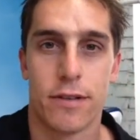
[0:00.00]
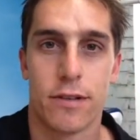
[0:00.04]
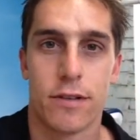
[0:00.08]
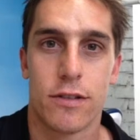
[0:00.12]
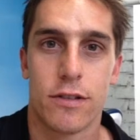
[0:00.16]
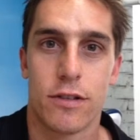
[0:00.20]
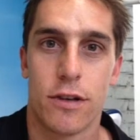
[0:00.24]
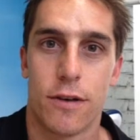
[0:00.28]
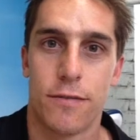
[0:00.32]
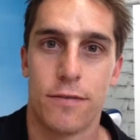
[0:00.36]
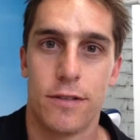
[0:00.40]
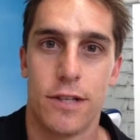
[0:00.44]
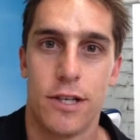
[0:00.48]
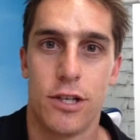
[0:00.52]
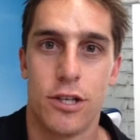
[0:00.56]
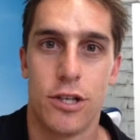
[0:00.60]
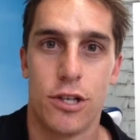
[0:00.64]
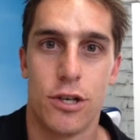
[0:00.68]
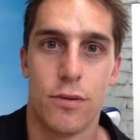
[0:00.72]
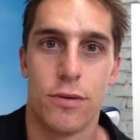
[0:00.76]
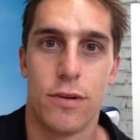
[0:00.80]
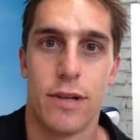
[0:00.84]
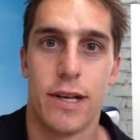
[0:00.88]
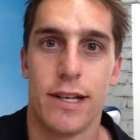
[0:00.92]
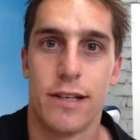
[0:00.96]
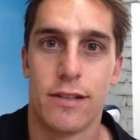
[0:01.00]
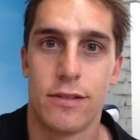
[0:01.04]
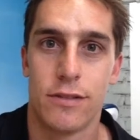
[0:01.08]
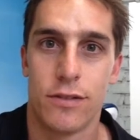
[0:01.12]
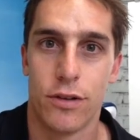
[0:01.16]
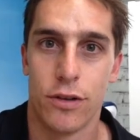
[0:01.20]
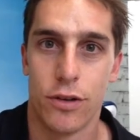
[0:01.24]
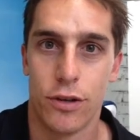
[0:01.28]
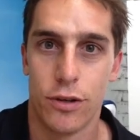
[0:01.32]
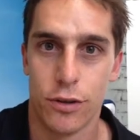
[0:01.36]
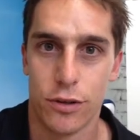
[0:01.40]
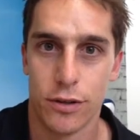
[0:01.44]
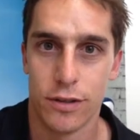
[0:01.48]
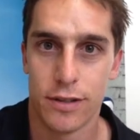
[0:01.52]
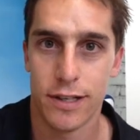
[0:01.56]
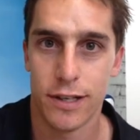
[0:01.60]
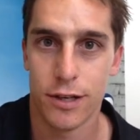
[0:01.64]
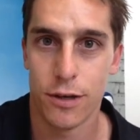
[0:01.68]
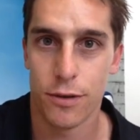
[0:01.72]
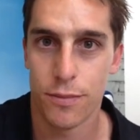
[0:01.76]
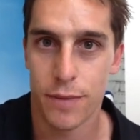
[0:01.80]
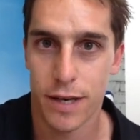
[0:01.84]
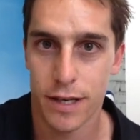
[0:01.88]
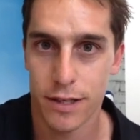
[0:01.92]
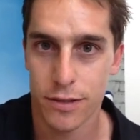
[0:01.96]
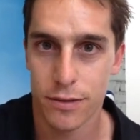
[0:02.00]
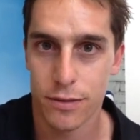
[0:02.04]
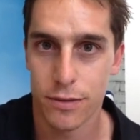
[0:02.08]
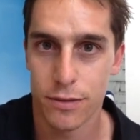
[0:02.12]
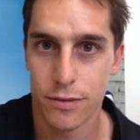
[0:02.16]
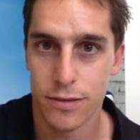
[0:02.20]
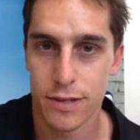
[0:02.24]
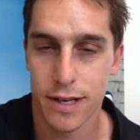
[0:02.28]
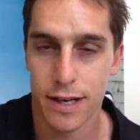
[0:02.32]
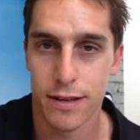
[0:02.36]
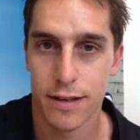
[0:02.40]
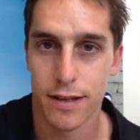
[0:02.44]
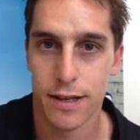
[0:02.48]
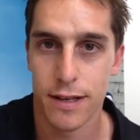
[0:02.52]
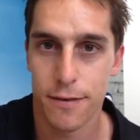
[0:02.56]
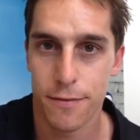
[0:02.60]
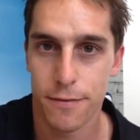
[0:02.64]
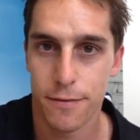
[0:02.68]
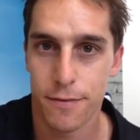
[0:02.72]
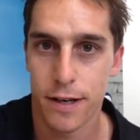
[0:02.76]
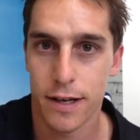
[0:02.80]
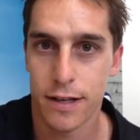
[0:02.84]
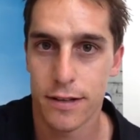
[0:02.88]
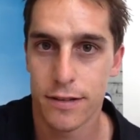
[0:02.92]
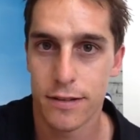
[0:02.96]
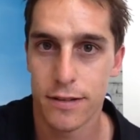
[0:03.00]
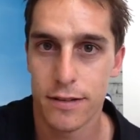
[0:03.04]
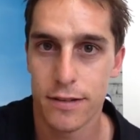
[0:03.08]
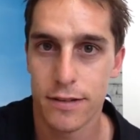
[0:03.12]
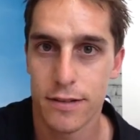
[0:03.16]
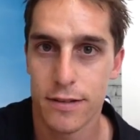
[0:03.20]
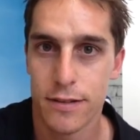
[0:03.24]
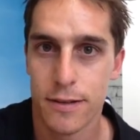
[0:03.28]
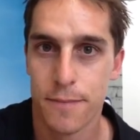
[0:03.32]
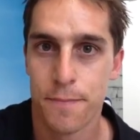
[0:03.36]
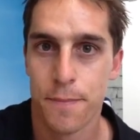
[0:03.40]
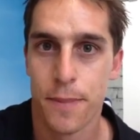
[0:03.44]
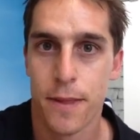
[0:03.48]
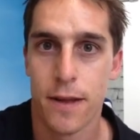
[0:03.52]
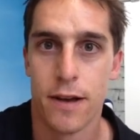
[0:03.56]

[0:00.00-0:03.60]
soft tissue release to the gluteal muscles and the hip flexors,